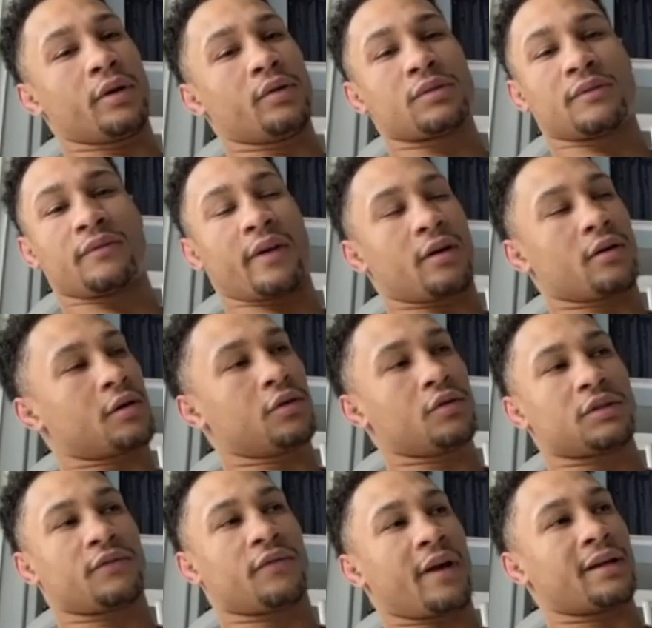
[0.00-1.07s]
It was a very
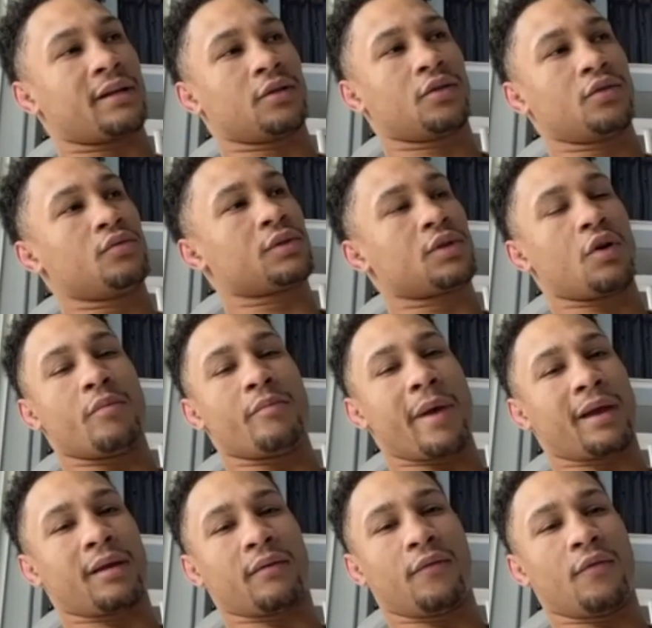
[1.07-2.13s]
close fight. The dude was going
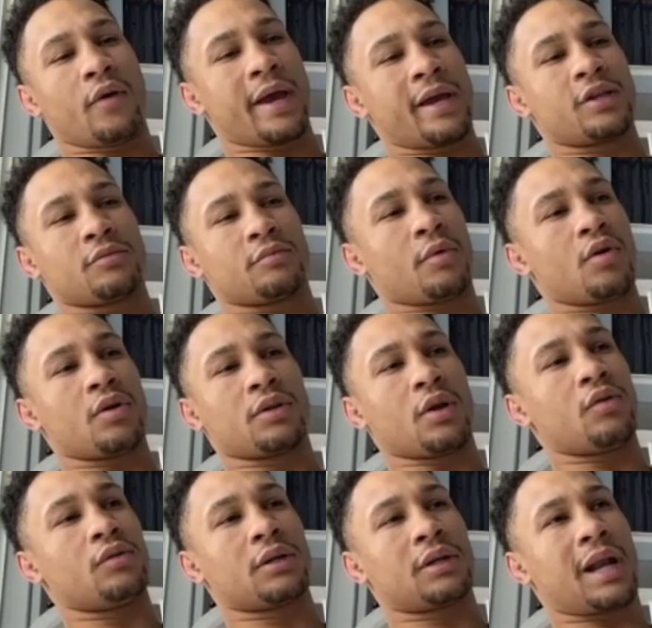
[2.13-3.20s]
back and forth. Adrien Broner
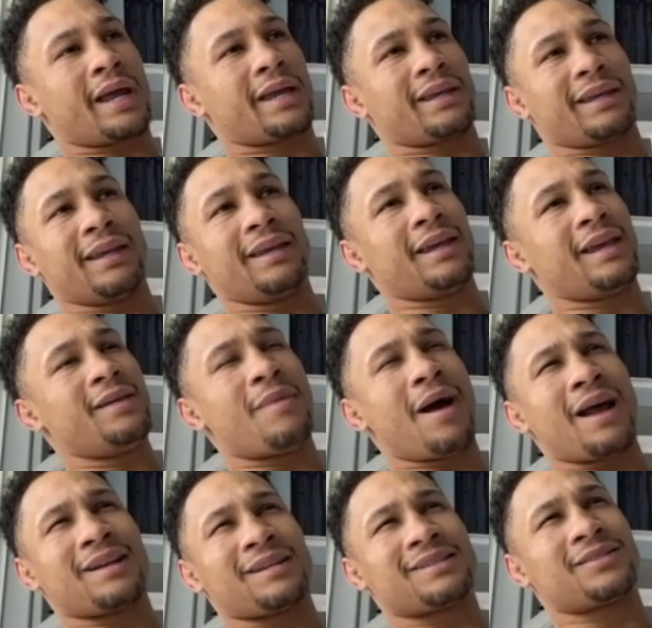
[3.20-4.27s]
don't look like he he
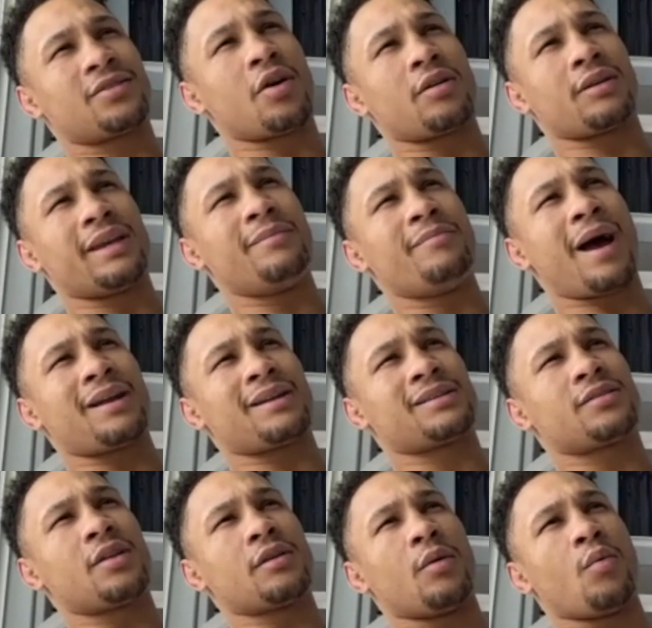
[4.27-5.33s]
might have stuck. He might have
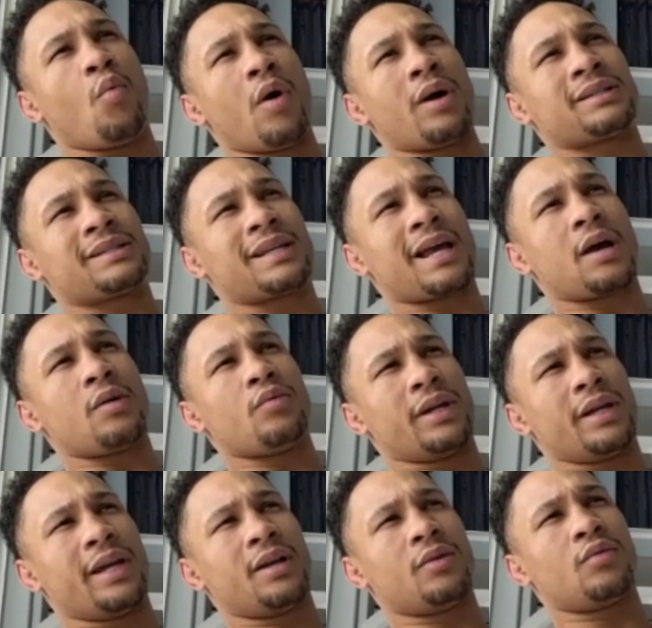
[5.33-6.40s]
stung him one time when
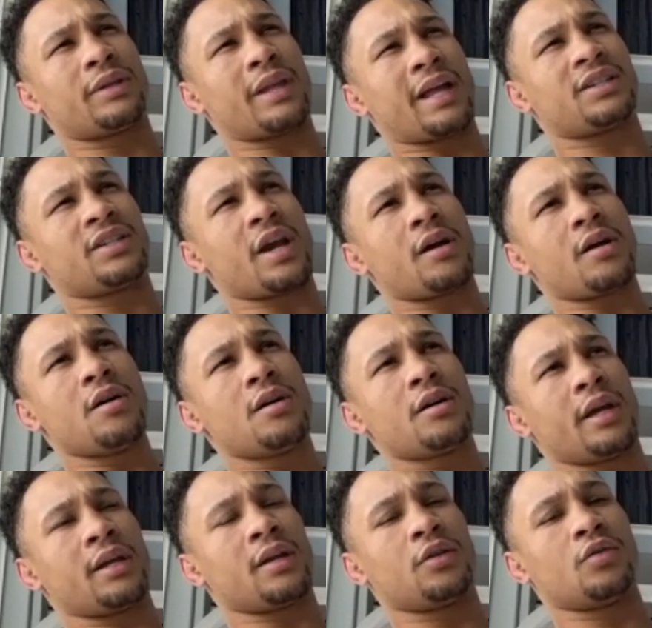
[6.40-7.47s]
he hit him with that check hook,
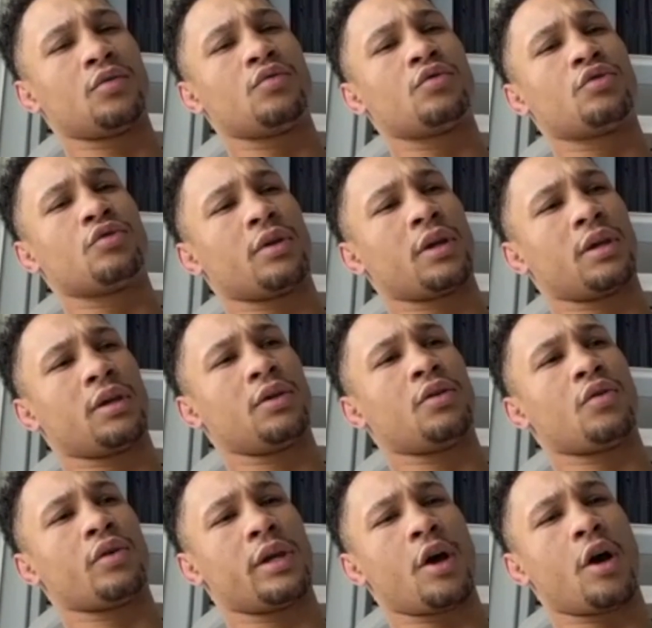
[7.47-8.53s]
and the dude, he, you
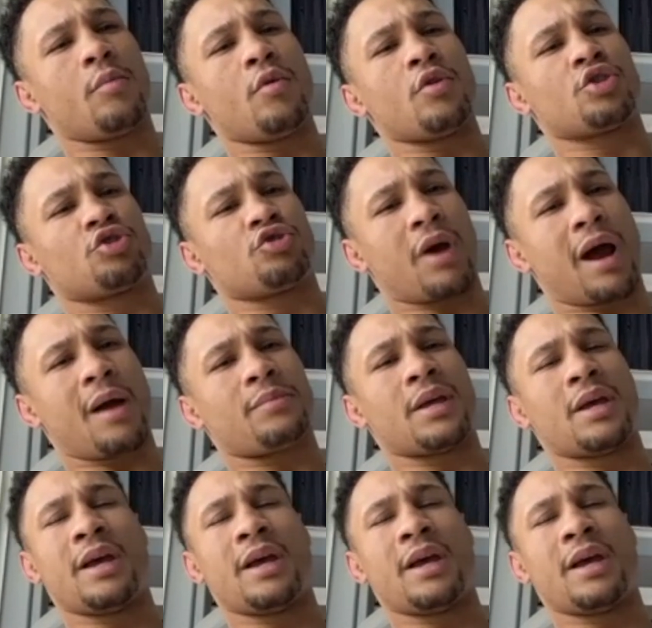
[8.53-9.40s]
know, he almost dropped.